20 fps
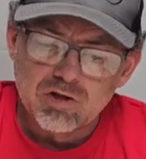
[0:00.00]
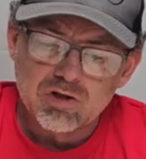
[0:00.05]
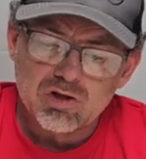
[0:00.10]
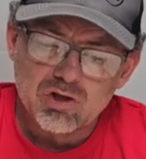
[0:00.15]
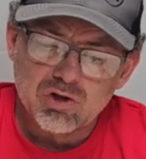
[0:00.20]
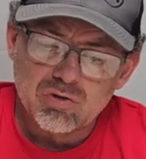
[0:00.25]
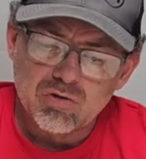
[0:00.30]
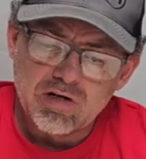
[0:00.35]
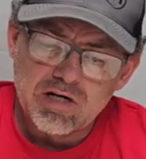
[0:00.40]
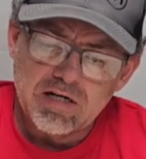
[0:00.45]

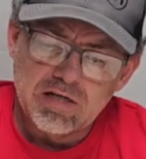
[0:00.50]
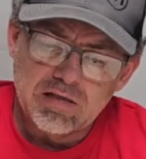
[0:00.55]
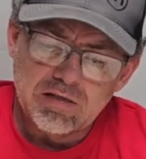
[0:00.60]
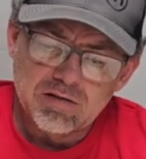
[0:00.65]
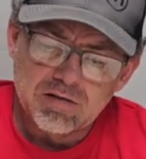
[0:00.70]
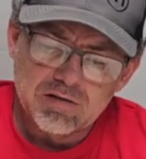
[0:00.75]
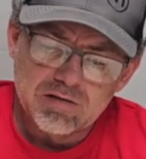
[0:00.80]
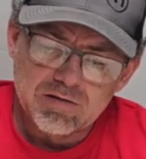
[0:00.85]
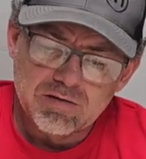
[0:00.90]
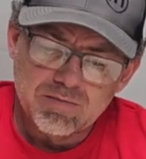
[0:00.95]

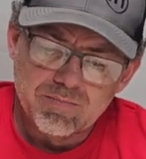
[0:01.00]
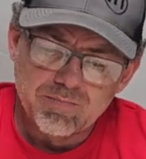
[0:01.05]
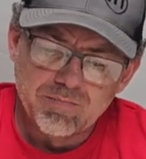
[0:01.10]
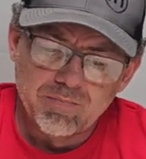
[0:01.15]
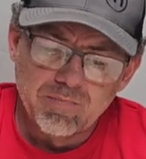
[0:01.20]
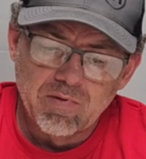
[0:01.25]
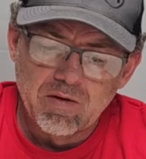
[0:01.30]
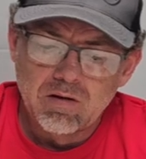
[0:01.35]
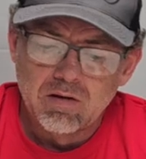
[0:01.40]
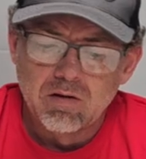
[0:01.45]
screens.
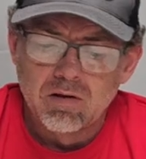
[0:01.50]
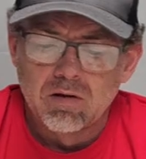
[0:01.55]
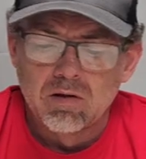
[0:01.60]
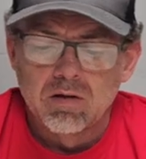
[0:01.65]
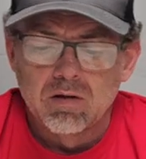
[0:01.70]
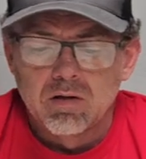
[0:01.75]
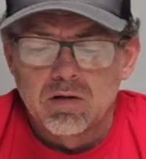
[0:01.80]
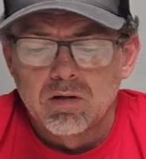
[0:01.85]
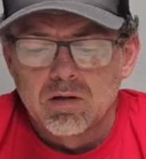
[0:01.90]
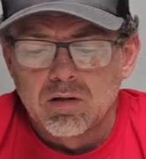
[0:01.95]

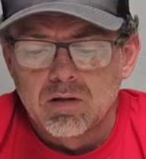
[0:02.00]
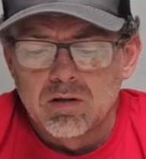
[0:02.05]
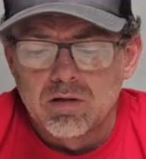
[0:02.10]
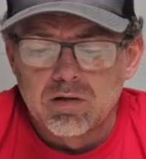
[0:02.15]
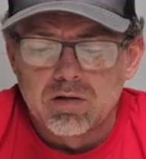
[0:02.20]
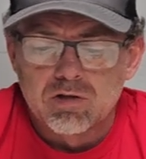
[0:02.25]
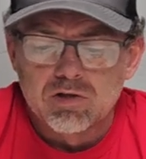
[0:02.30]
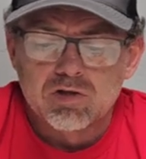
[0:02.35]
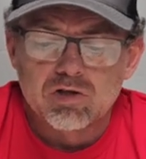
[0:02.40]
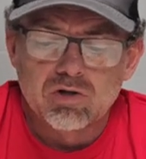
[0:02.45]

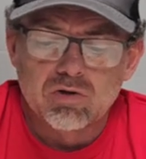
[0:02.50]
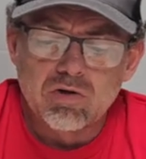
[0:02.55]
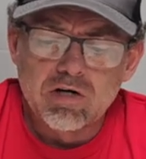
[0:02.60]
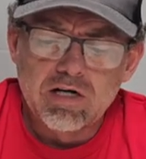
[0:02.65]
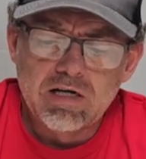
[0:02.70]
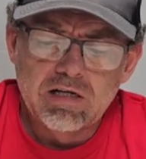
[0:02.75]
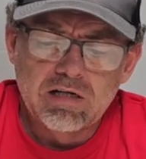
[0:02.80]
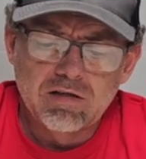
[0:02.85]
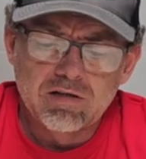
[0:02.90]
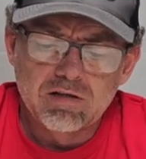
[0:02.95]

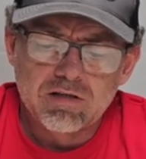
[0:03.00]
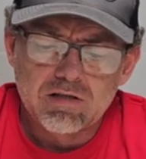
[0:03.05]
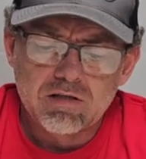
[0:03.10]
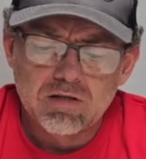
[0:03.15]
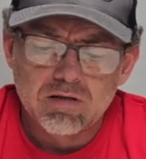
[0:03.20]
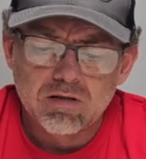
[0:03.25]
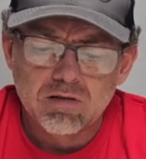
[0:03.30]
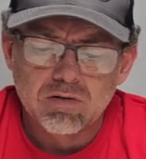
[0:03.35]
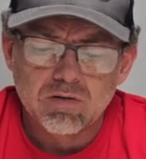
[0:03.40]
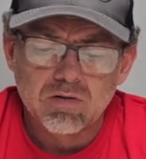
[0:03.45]
Screens
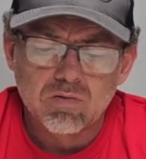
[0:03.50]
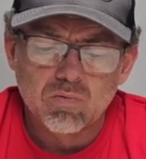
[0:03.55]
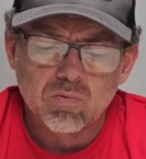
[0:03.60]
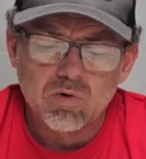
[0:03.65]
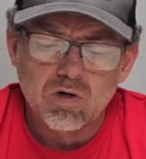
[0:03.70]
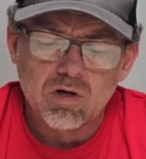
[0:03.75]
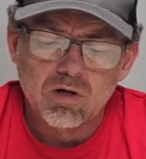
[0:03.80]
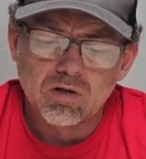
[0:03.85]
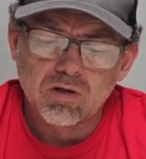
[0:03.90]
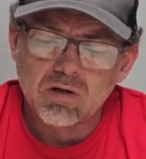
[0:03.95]

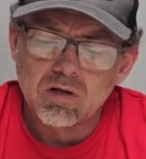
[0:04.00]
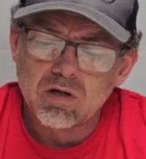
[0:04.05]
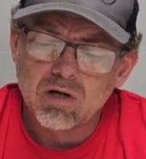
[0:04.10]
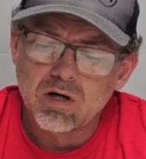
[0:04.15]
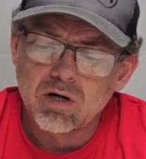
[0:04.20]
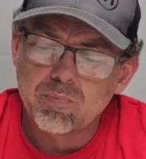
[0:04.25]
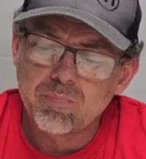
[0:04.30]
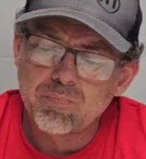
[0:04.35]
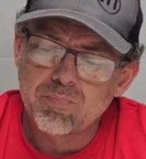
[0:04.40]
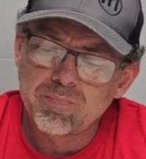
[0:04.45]

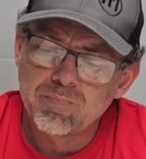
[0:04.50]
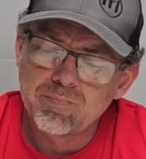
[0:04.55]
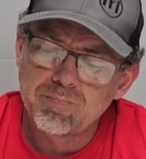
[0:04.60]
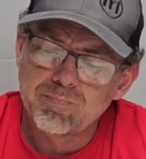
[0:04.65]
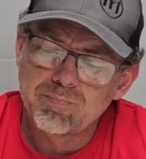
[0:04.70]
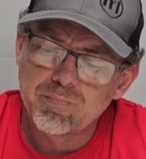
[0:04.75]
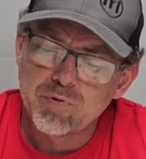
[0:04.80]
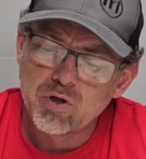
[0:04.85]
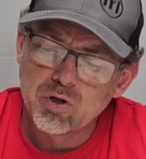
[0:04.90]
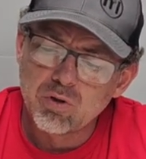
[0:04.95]
are
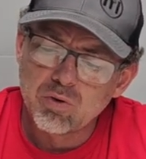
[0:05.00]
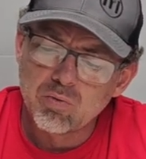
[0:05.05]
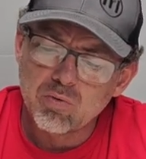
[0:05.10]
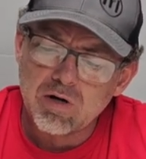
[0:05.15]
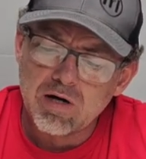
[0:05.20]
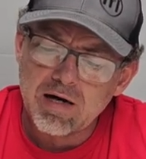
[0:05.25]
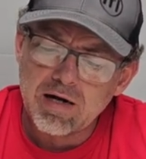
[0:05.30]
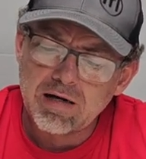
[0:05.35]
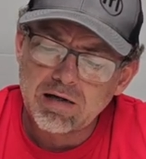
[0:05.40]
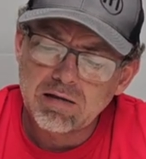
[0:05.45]
pure
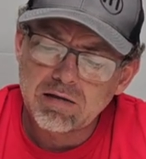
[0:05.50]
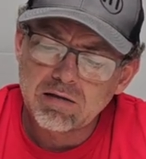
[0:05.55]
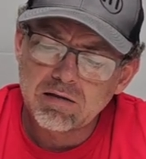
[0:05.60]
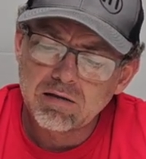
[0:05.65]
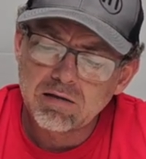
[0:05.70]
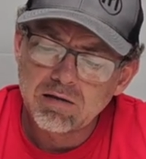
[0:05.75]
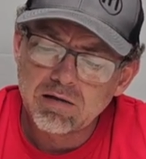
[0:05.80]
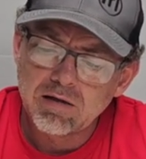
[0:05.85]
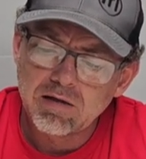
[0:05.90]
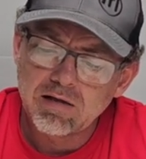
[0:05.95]
white,
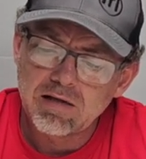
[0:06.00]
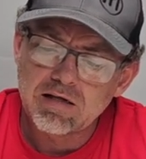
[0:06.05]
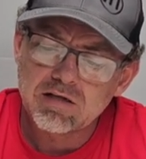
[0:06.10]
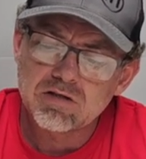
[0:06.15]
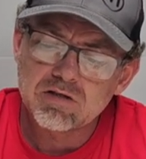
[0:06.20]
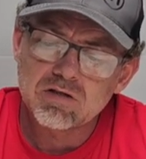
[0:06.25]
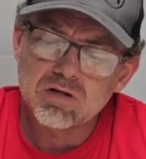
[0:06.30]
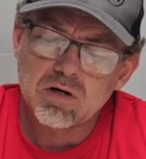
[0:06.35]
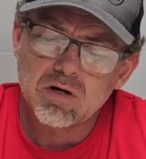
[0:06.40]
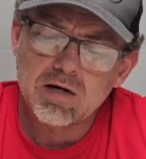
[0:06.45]
and they
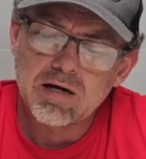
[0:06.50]
start